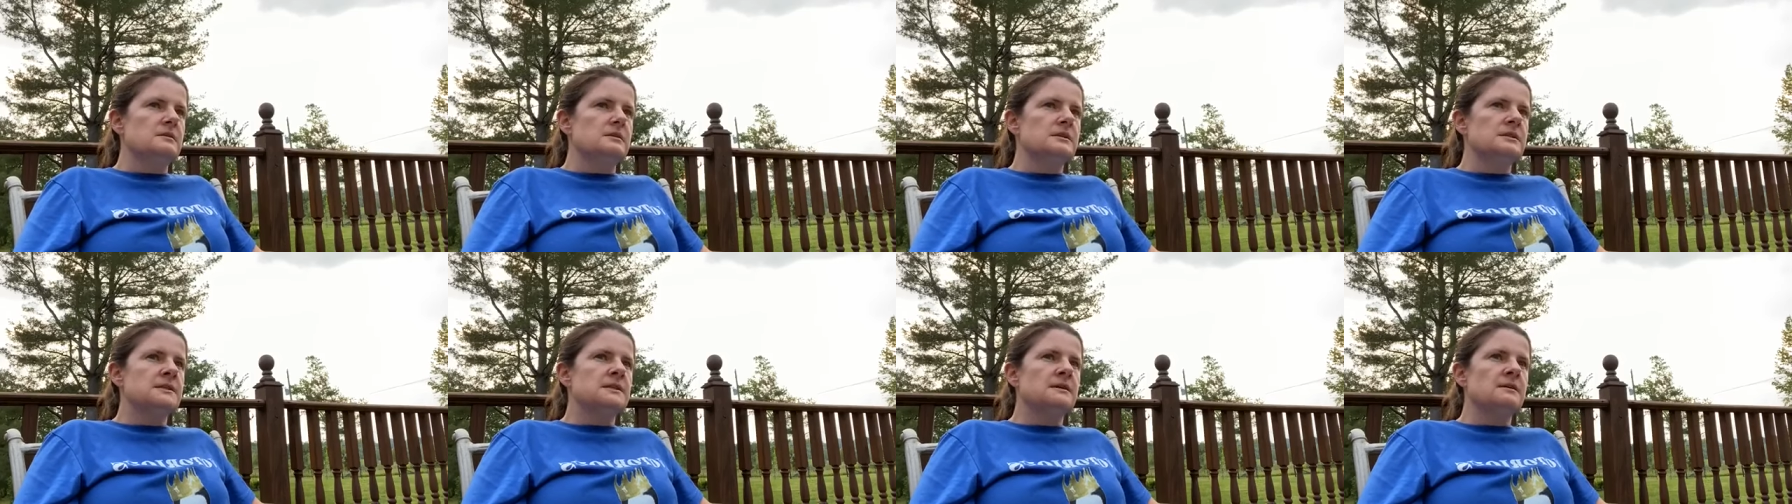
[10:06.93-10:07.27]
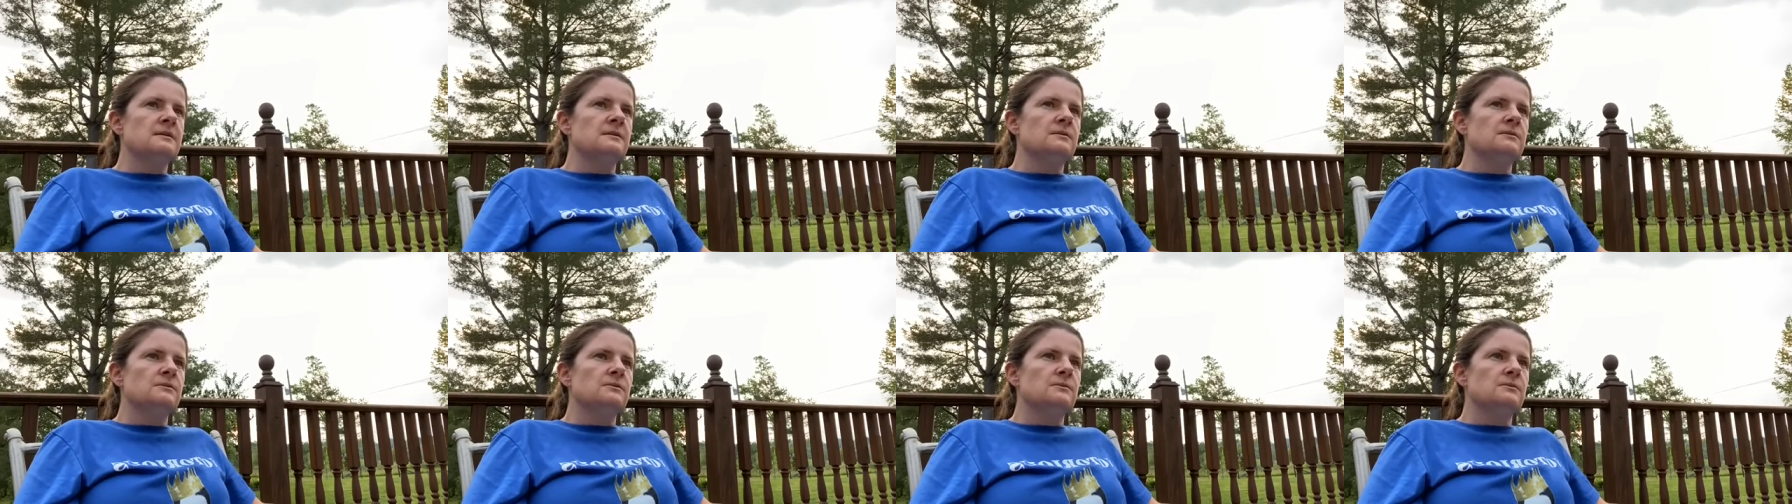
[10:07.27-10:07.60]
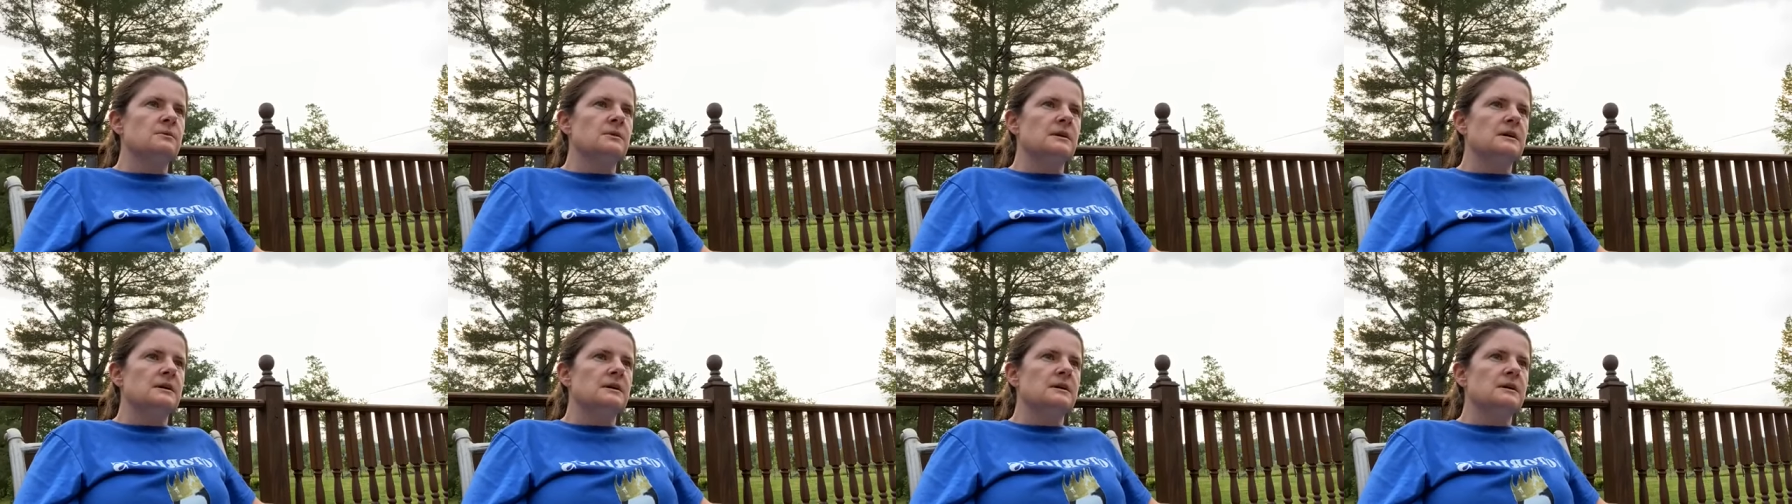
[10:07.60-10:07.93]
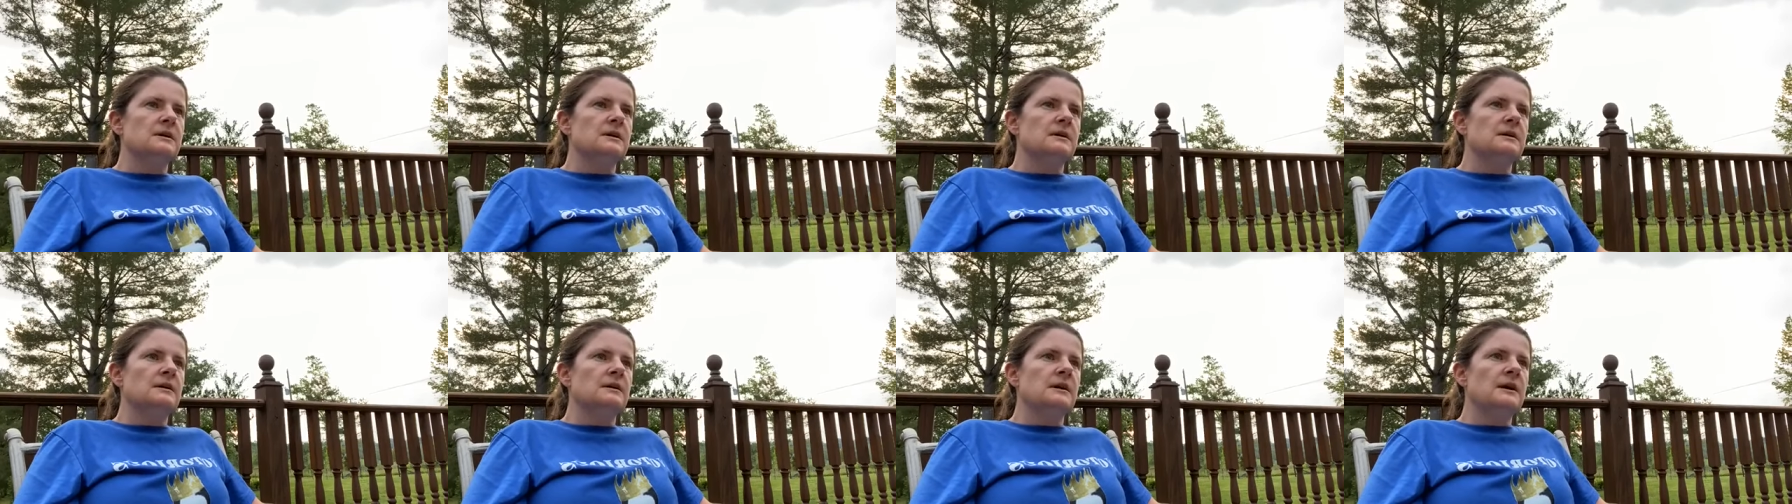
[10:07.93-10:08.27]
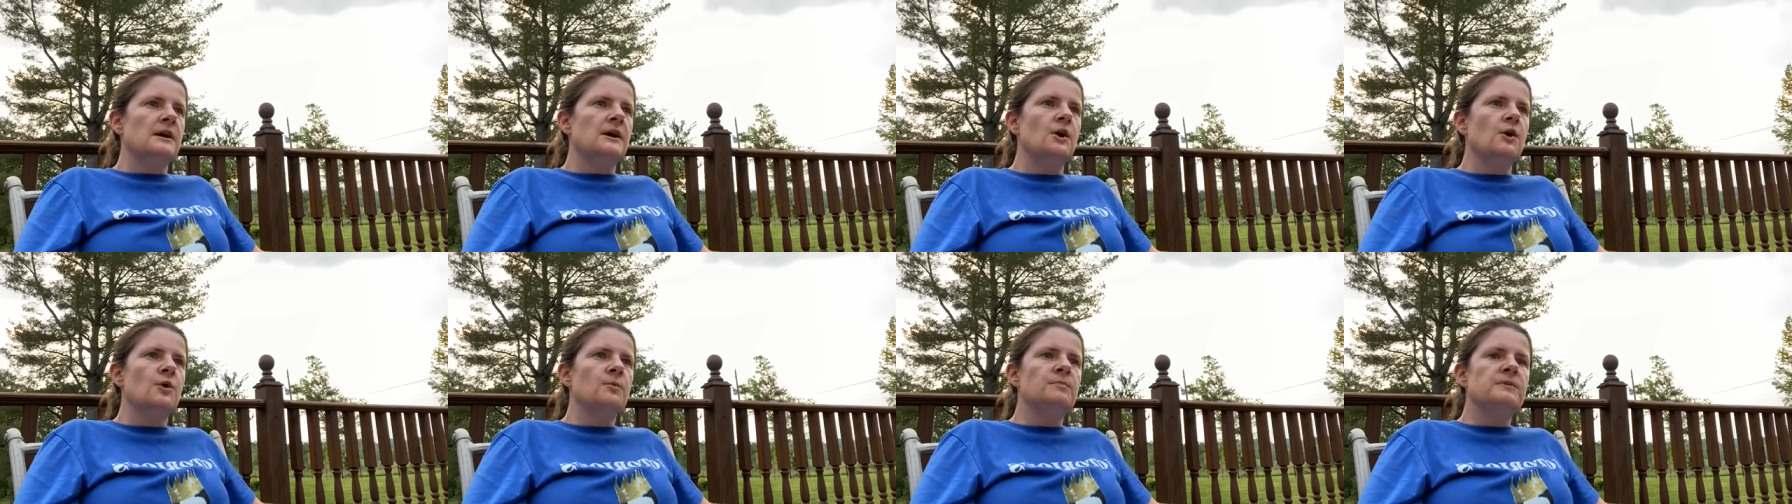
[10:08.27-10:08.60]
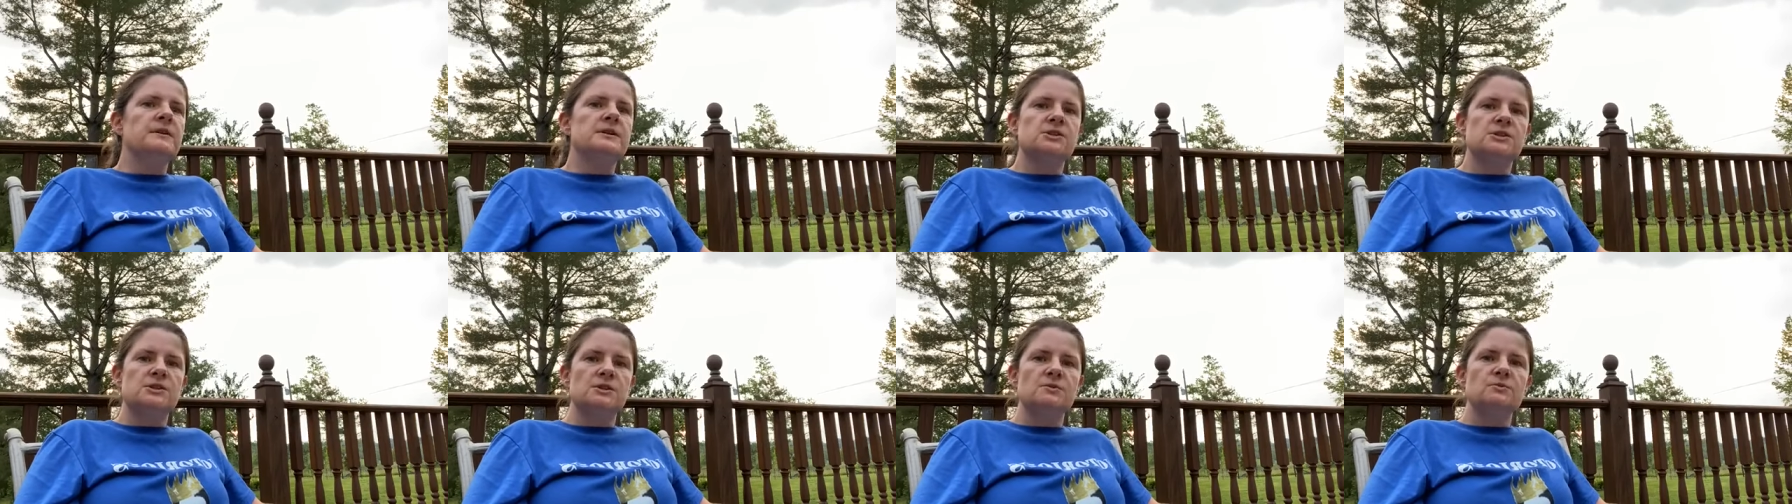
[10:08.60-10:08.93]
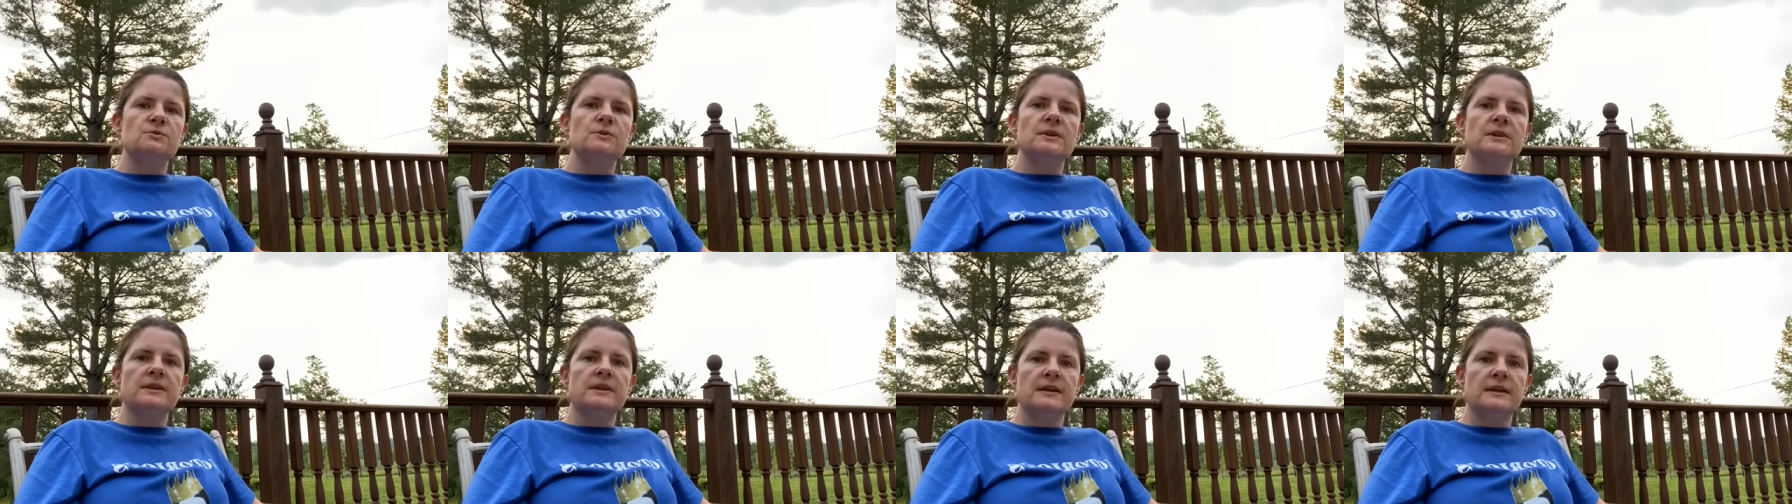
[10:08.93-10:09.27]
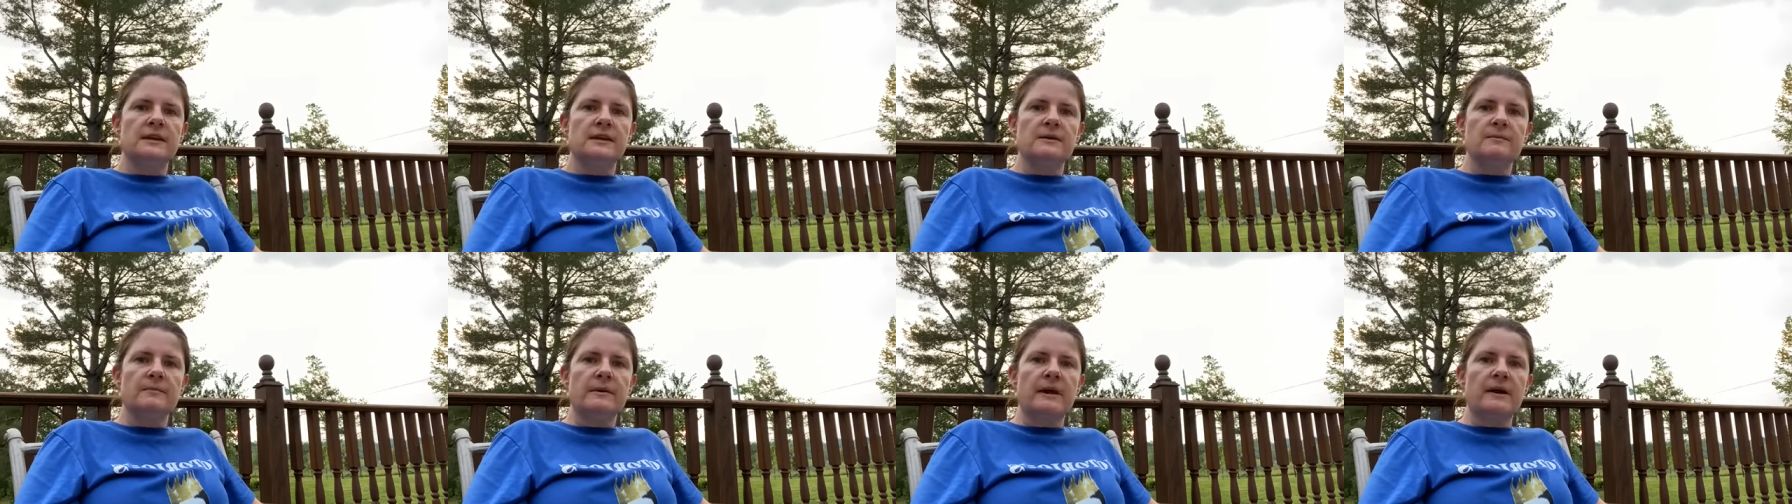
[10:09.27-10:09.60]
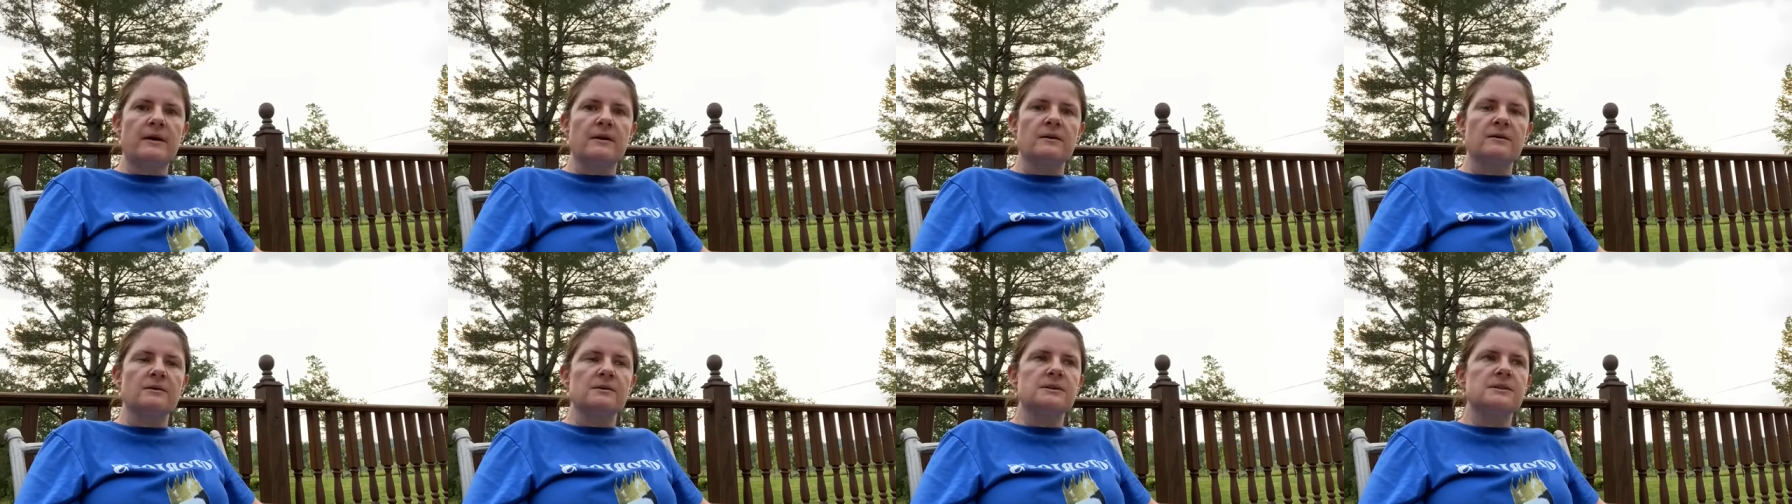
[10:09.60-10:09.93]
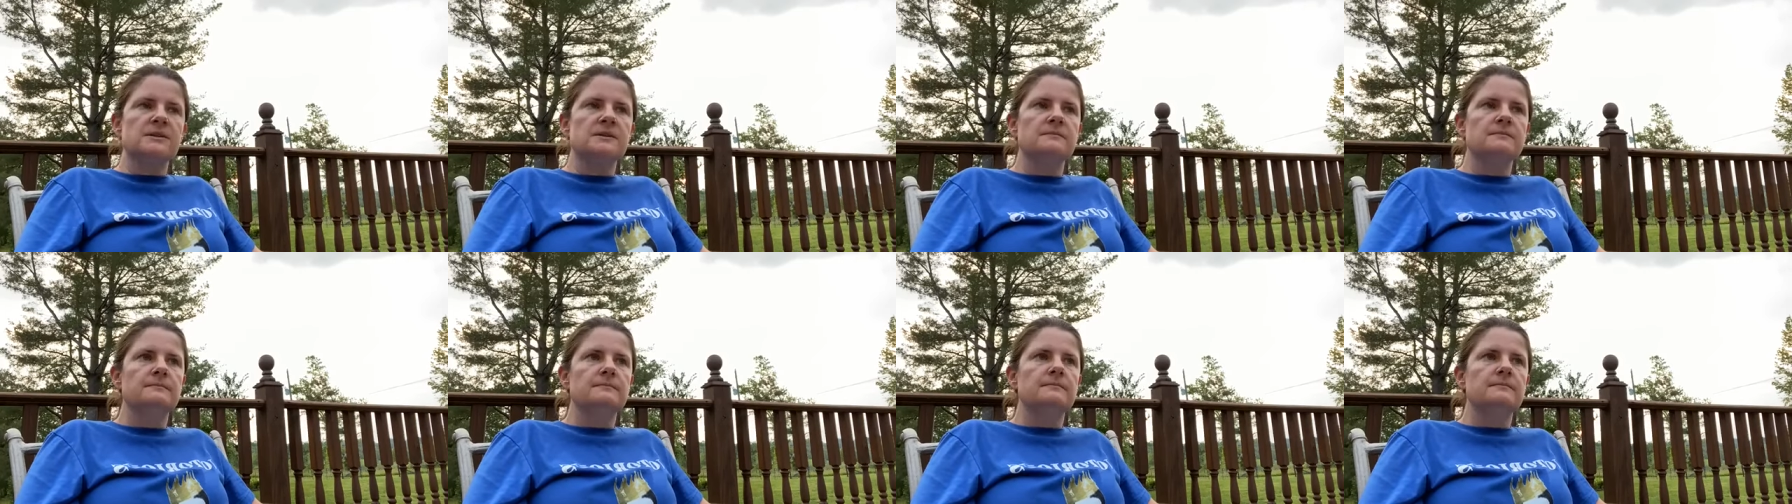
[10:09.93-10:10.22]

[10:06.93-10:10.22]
So I hope that you would think about